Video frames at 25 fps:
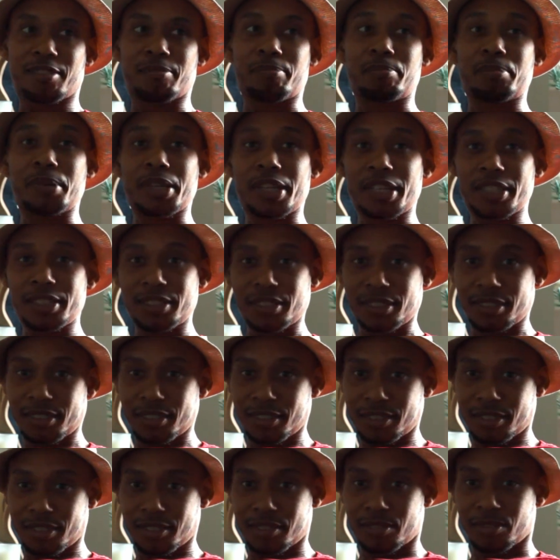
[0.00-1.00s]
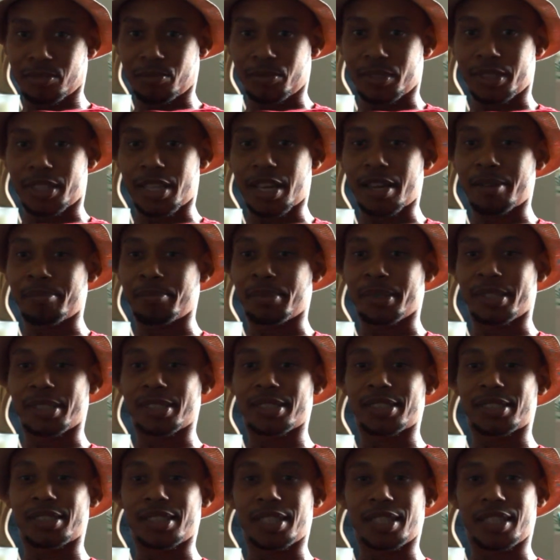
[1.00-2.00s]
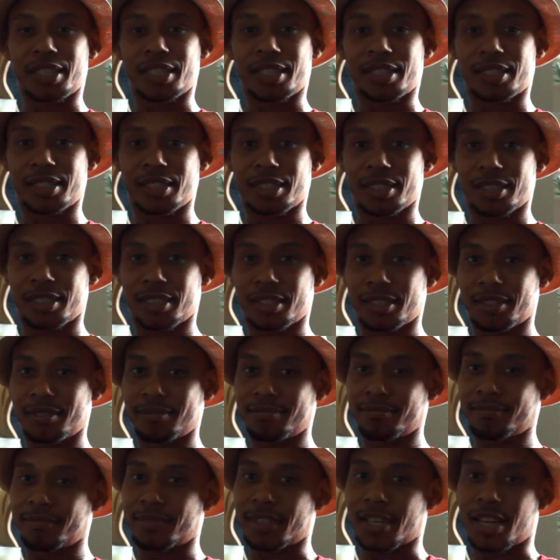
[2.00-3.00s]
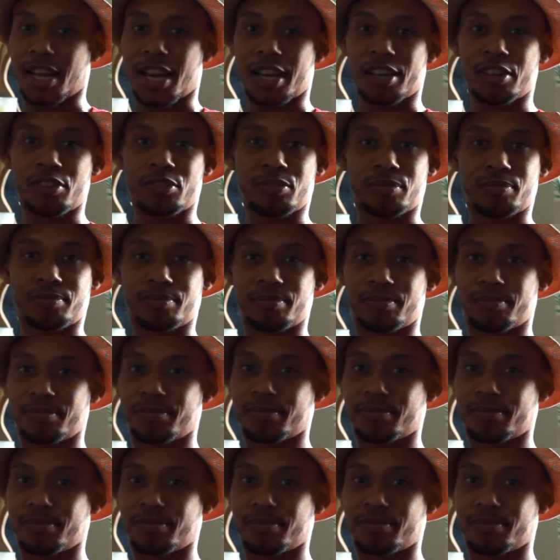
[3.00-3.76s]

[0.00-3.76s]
But with that being said, I'm